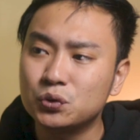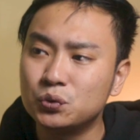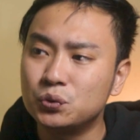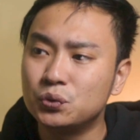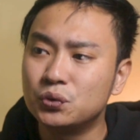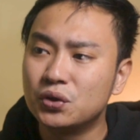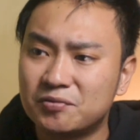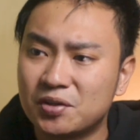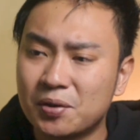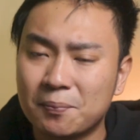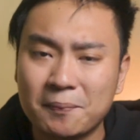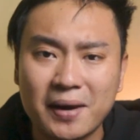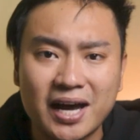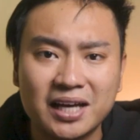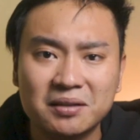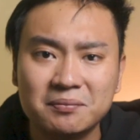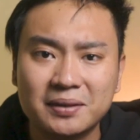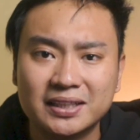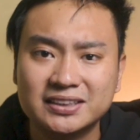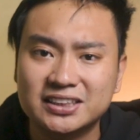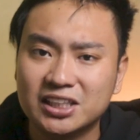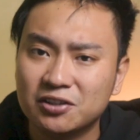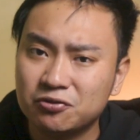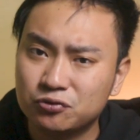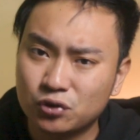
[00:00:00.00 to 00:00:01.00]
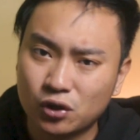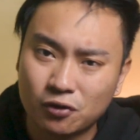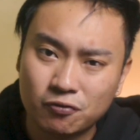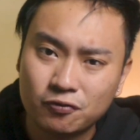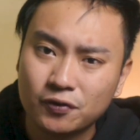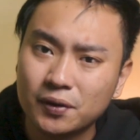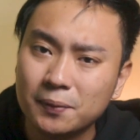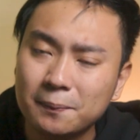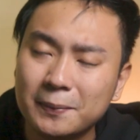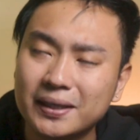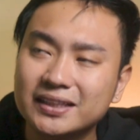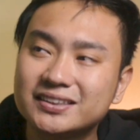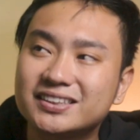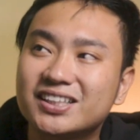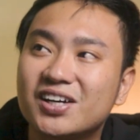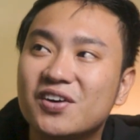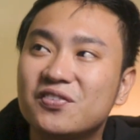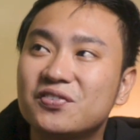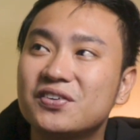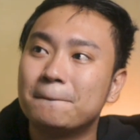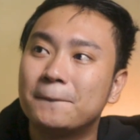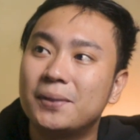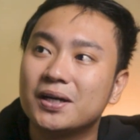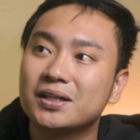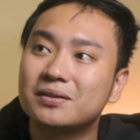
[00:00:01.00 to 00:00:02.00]
to remind myself, to affirm
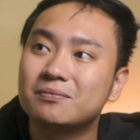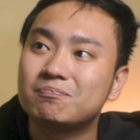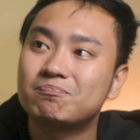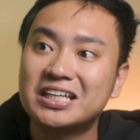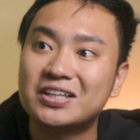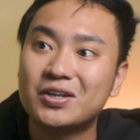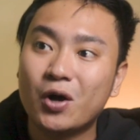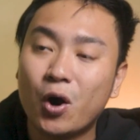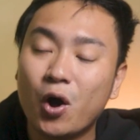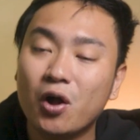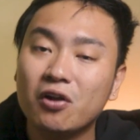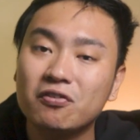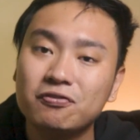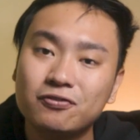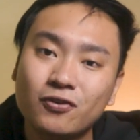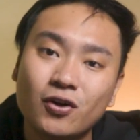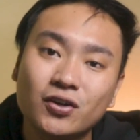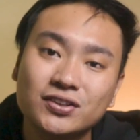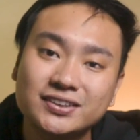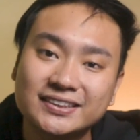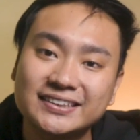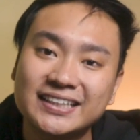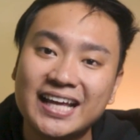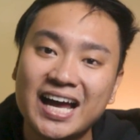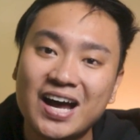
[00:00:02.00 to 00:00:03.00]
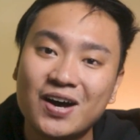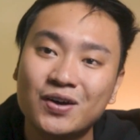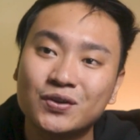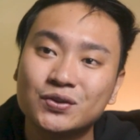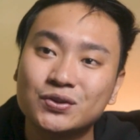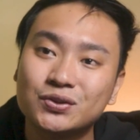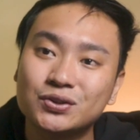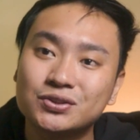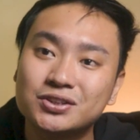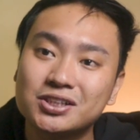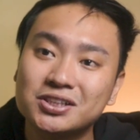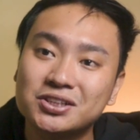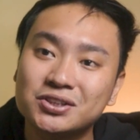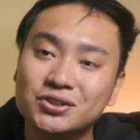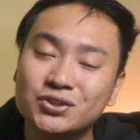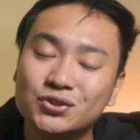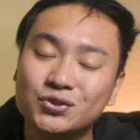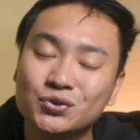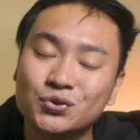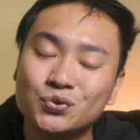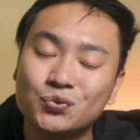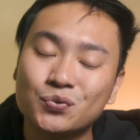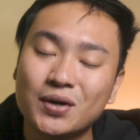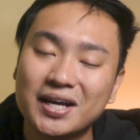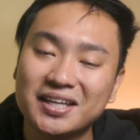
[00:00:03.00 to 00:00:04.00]
myself, but it all falls down to just
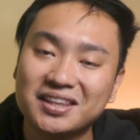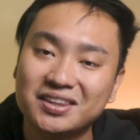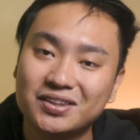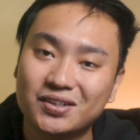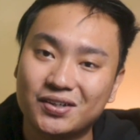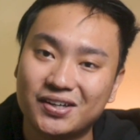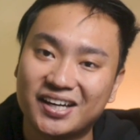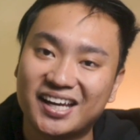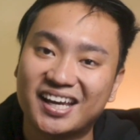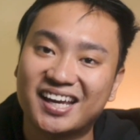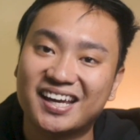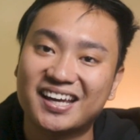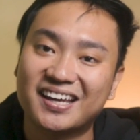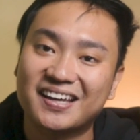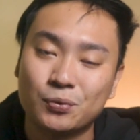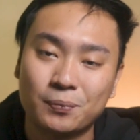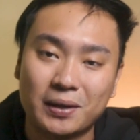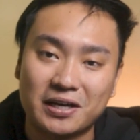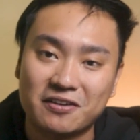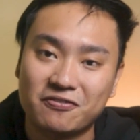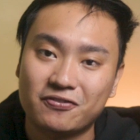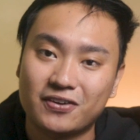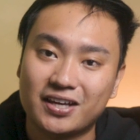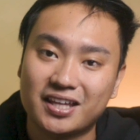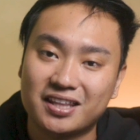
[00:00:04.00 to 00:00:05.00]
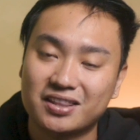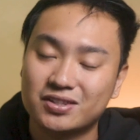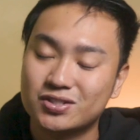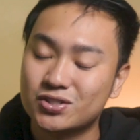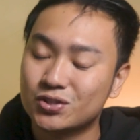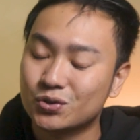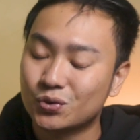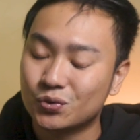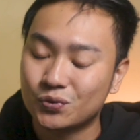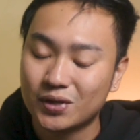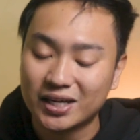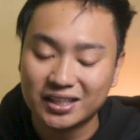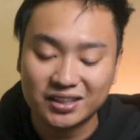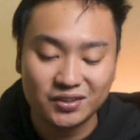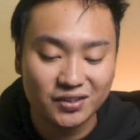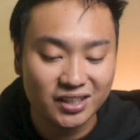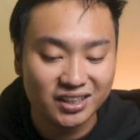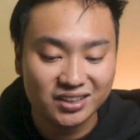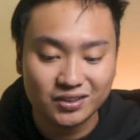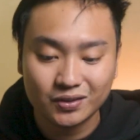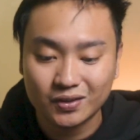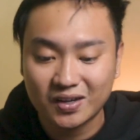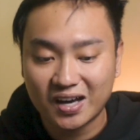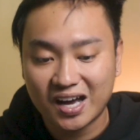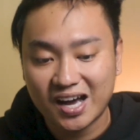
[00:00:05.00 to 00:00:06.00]
surrendering to my faith, surrendering
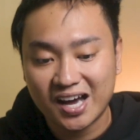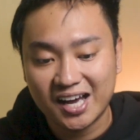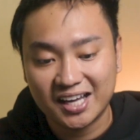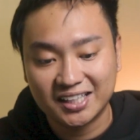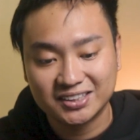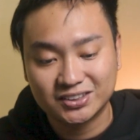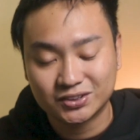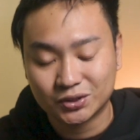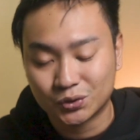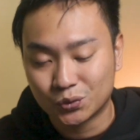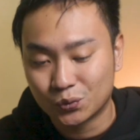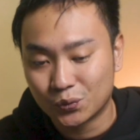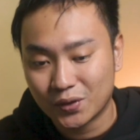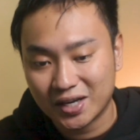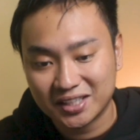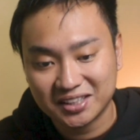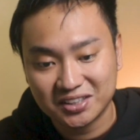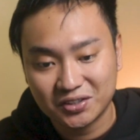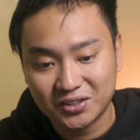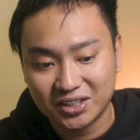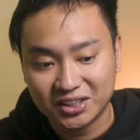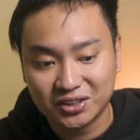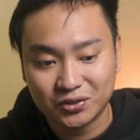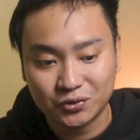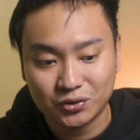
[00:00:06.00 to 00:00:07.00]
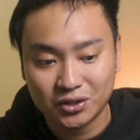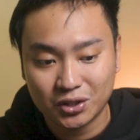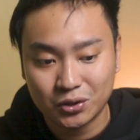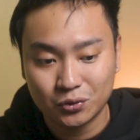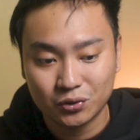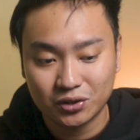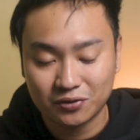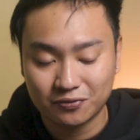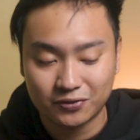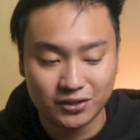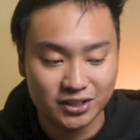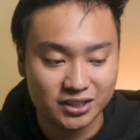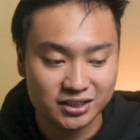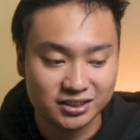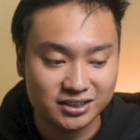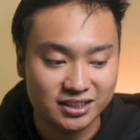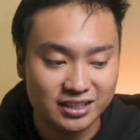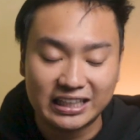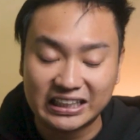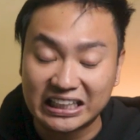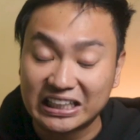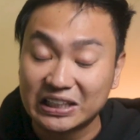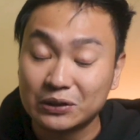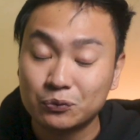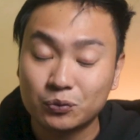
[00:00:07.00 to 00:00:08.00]
to God, surrendering to the universe,
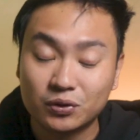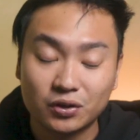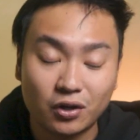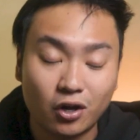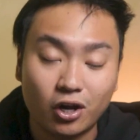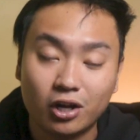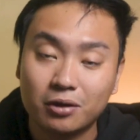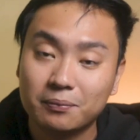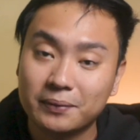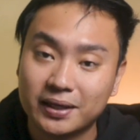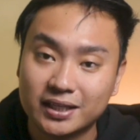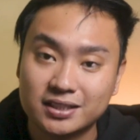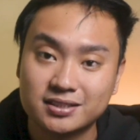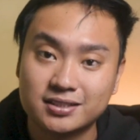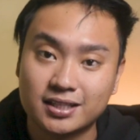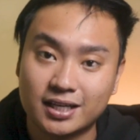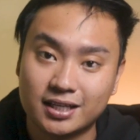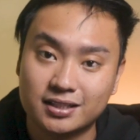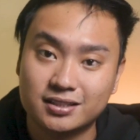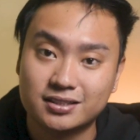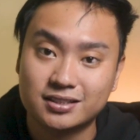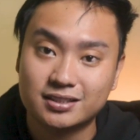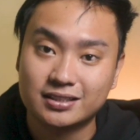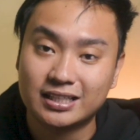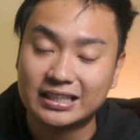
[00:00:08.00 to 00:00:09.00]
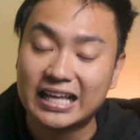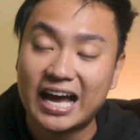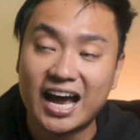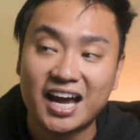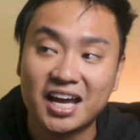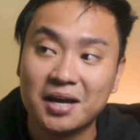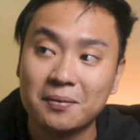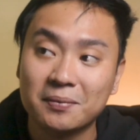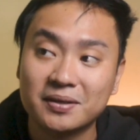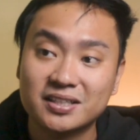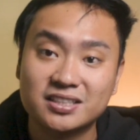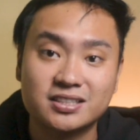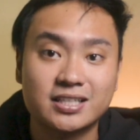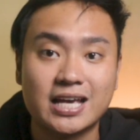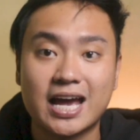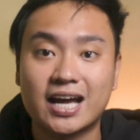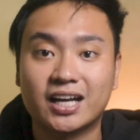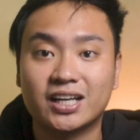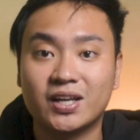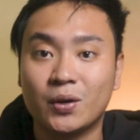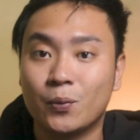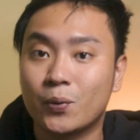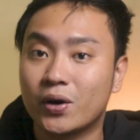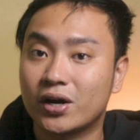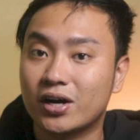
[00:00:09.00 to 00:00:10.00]
that it will all make sense, that I am
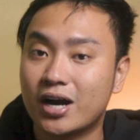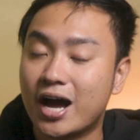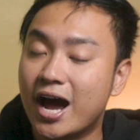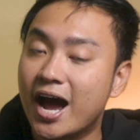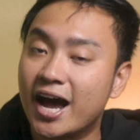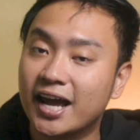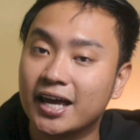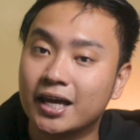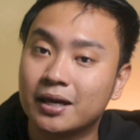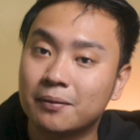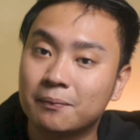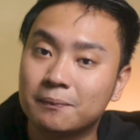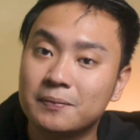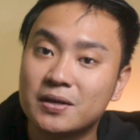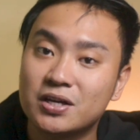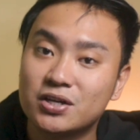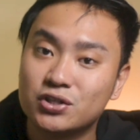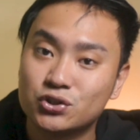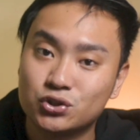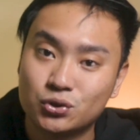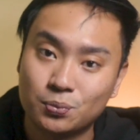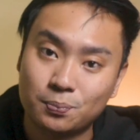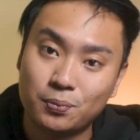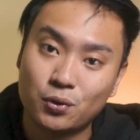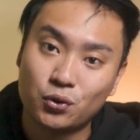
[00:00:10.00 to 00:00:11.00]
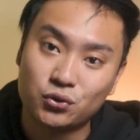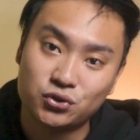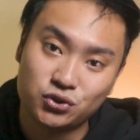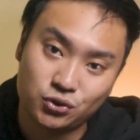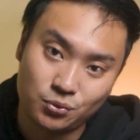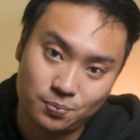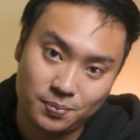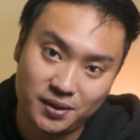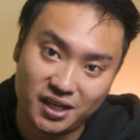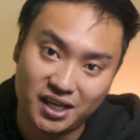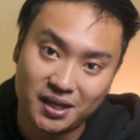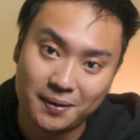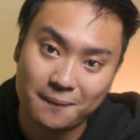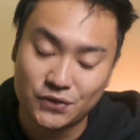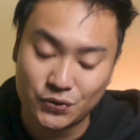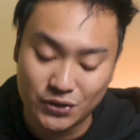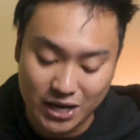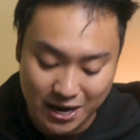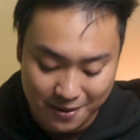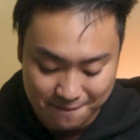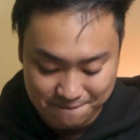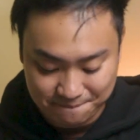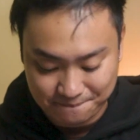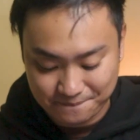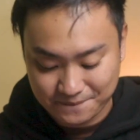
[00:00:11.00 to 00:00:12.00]
exactly where I am supposed to be. So
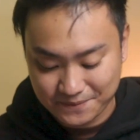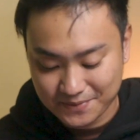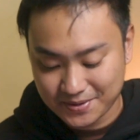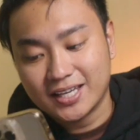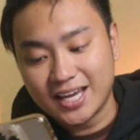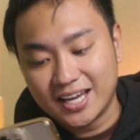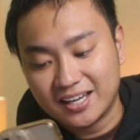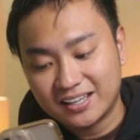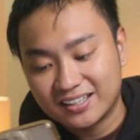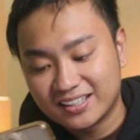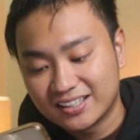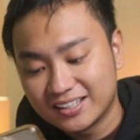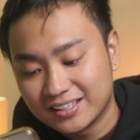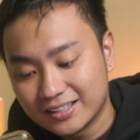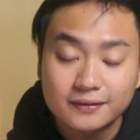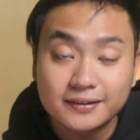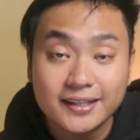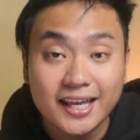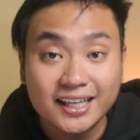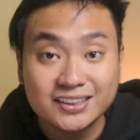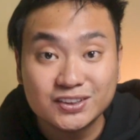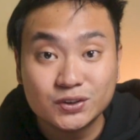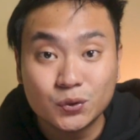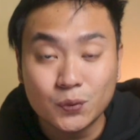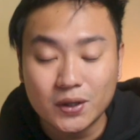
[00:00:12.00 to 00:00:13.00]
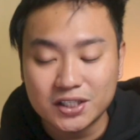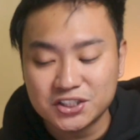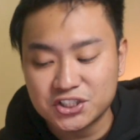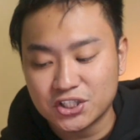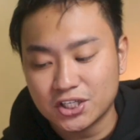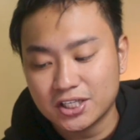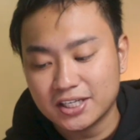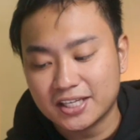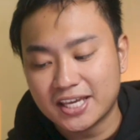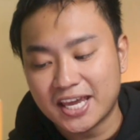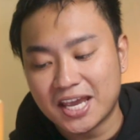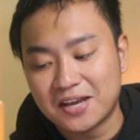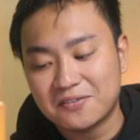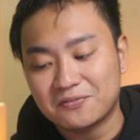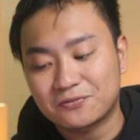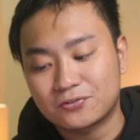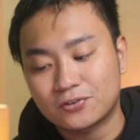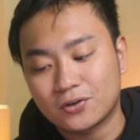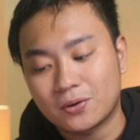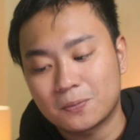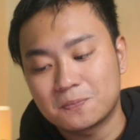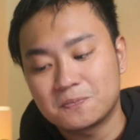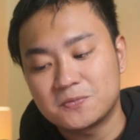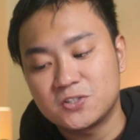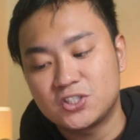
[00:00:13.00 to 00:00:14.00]
yeah. Okay, Next question came
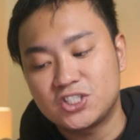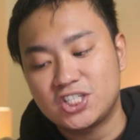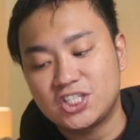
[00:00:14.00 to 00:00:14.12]
from